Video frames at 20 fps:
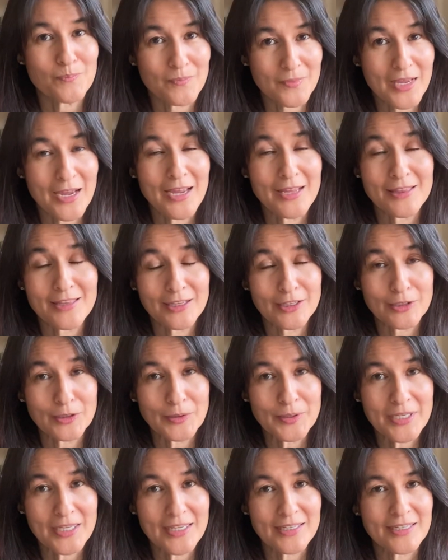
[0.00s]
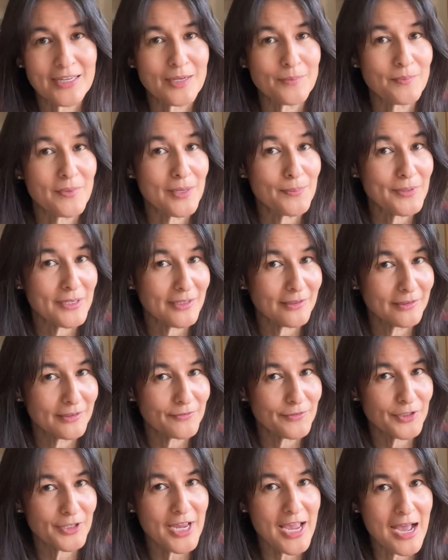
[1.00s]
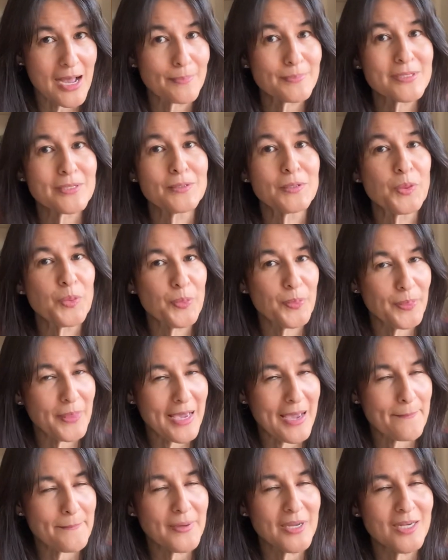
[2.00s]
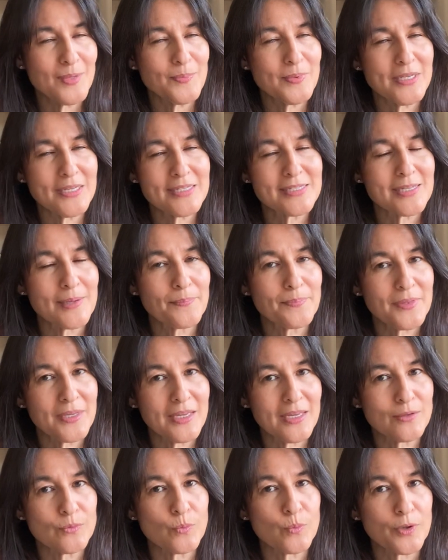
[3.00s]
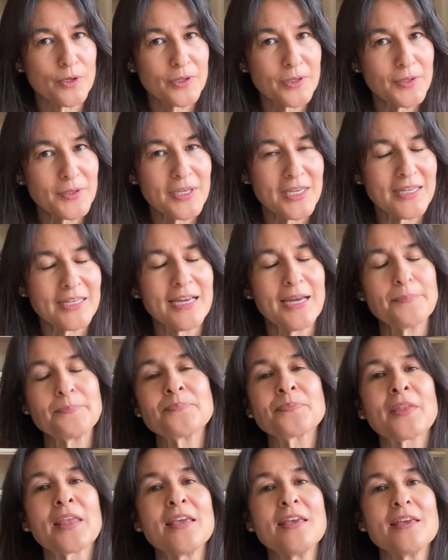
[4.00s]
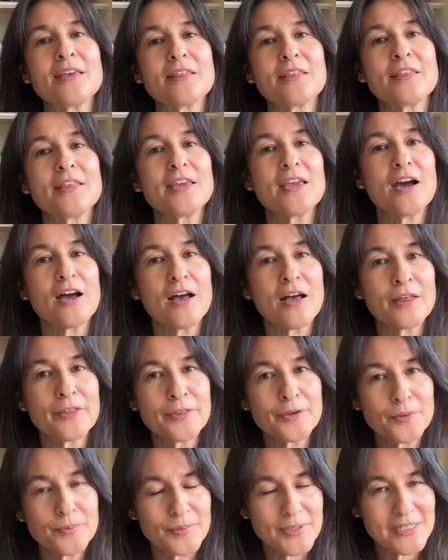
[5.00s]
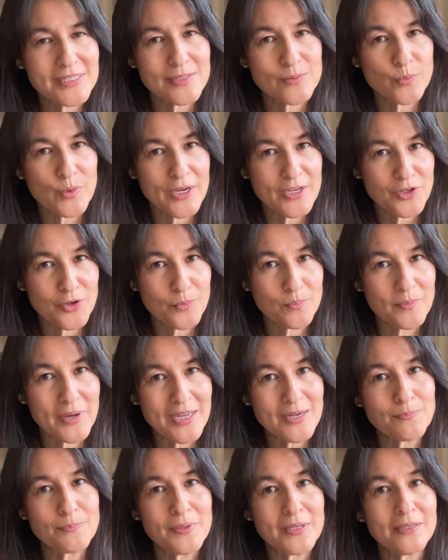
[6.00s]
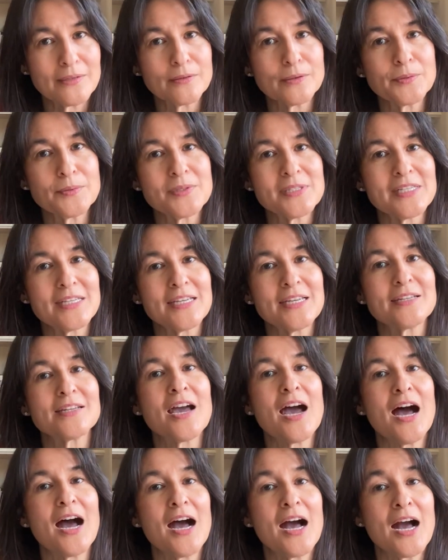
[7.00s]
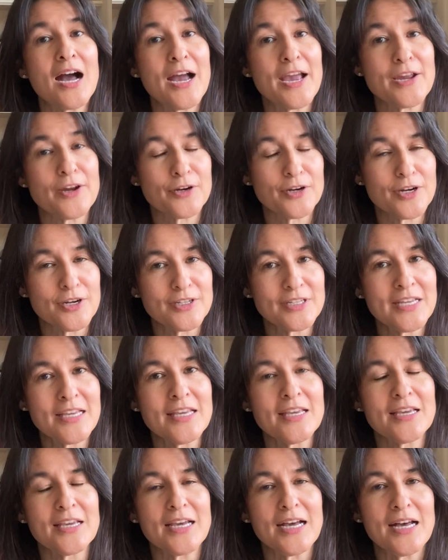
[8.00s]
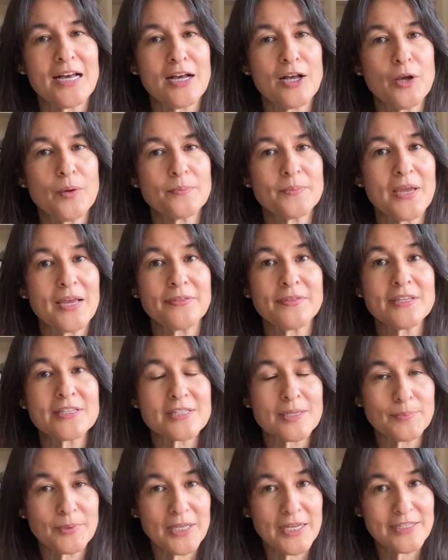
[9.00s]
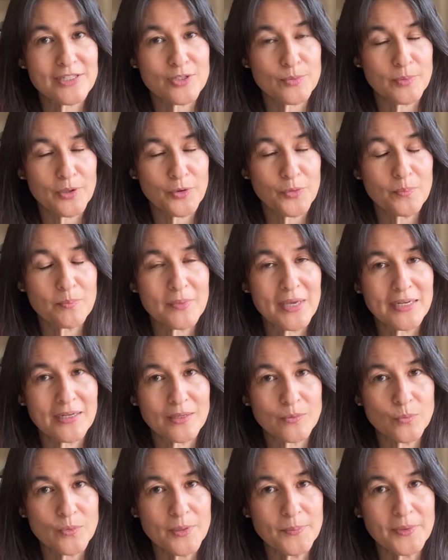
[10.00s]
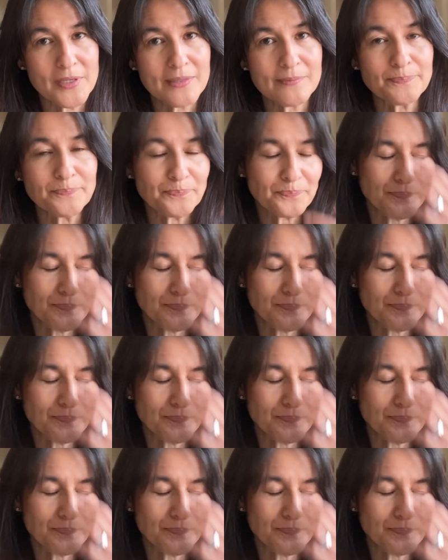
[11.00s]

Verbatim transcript: I think looking at maybe a liver capsule, that might be something worth looking at. The other reason why you might be losing iron, and this applies to both men and women,